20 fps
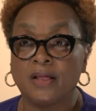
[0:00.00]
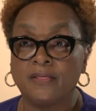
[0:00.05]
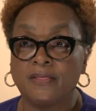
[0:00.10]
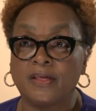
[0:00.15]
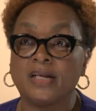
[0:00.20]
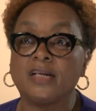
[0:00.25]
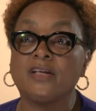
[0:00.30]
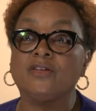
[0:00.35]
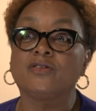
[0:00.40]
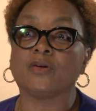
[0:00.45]

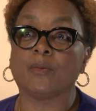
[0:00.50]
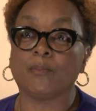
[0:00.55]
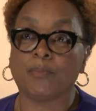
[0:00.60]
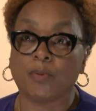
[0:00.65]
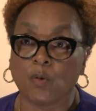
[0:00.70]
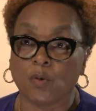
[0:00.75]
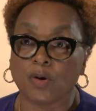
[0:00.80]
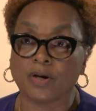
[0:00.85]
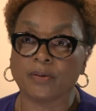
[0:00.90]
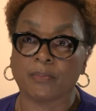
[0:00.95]
that as a
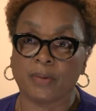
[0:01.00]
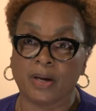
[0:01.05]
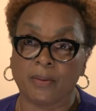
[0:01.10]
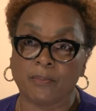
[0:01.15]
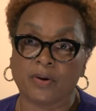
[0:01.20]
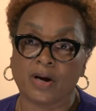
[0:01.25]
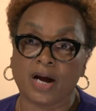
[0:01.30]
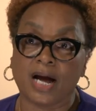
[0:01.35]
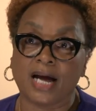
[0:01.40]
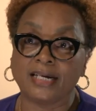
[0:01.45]
board
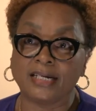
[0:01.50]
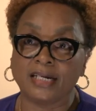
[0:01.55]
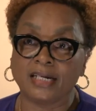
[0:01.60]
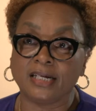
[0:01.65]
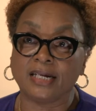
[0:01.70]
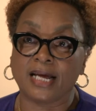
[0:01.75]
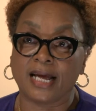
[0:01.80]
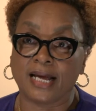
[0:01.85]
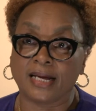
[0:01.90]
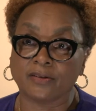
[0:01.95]
member I
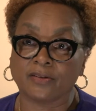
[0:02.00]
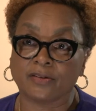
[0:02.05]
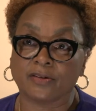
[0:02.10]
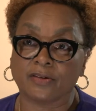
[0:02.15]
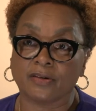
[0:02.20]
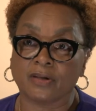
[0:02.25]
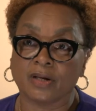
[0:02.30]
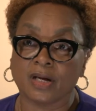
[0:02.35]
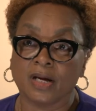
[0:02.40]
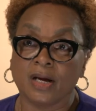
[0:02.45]
need
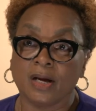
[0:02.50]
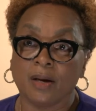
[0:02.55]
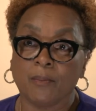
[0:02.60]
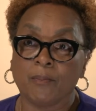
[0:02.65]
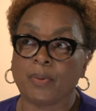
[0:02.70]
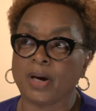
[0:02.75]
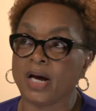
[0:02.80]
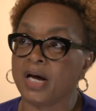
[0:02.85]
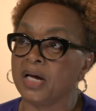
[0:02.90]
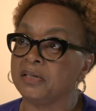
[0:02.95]
answered.
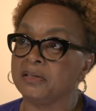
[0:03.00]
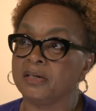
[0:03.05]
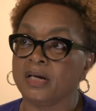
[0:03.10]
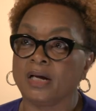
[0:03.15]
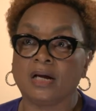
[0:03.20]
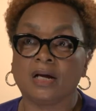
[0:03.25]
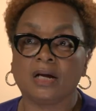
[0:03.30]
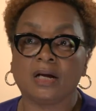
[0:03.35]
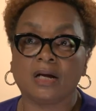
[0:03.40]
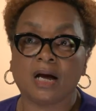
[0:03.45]
But
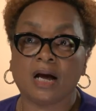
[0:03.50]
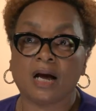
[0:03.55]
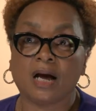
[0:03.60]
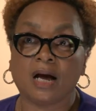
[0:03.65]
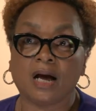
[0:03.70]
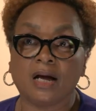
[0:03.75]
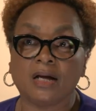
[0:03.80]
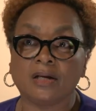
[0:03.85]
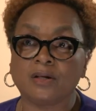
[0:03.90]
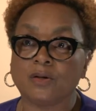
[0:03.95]

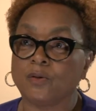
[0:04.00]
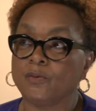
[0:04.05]
I'm